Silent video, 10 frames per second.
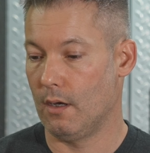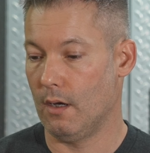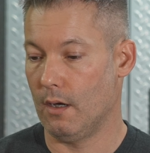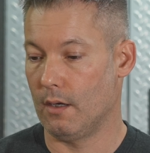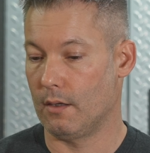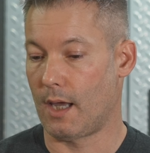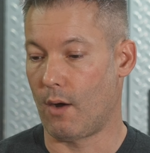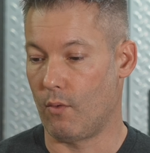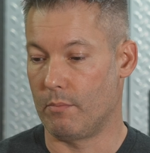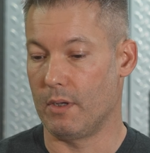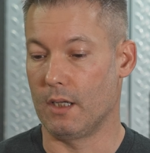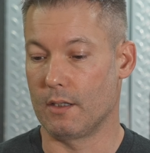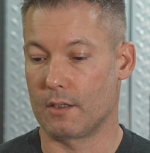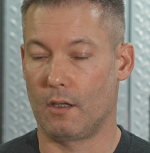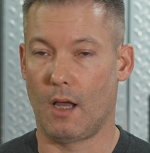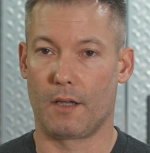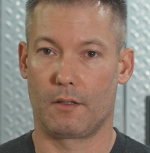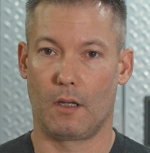uh, that would be in this class.